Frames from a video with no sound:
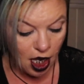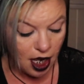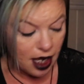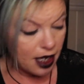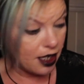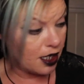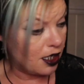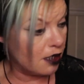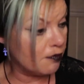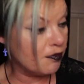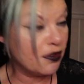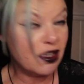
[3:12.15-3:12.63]

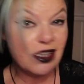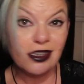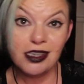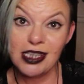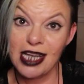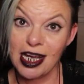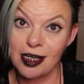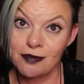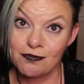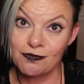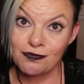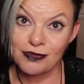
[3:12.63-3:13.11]

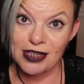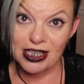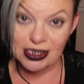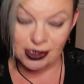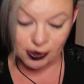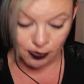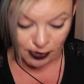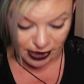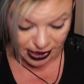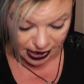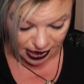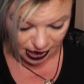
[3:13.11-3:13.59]

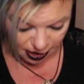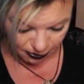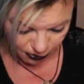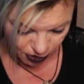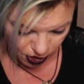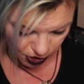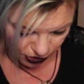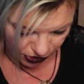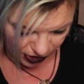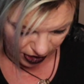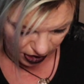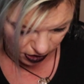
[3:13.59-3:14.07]
That's why I've
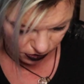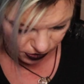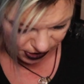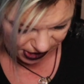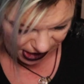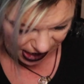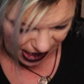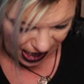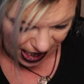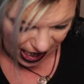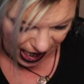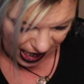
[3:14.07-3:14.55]
got those.